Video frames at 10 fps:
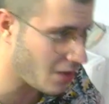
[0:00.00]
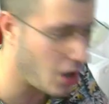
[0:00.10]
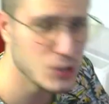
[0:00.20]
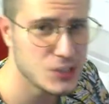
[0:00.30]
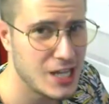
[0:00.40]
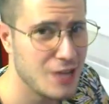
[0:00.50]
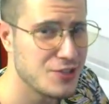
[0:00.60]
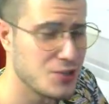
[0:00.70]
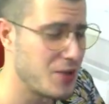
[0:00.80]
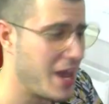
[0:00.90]
All stuff
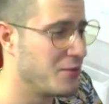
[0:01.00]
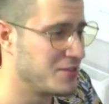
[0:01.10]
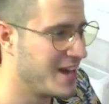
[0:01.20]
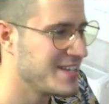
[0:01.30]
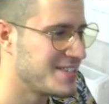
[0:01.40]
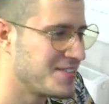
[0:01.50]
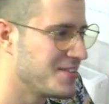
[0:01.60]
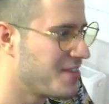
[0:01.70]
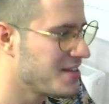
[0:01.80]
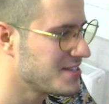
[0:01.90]
is okay with eyes
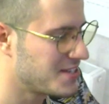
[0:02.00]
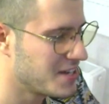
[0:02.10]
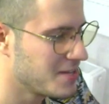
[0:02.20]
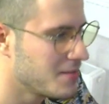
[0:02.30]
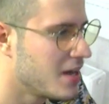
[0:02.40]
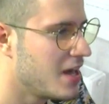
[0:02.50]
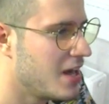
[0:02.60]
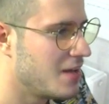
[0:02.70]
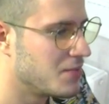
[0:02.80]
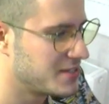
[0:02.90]
this time, but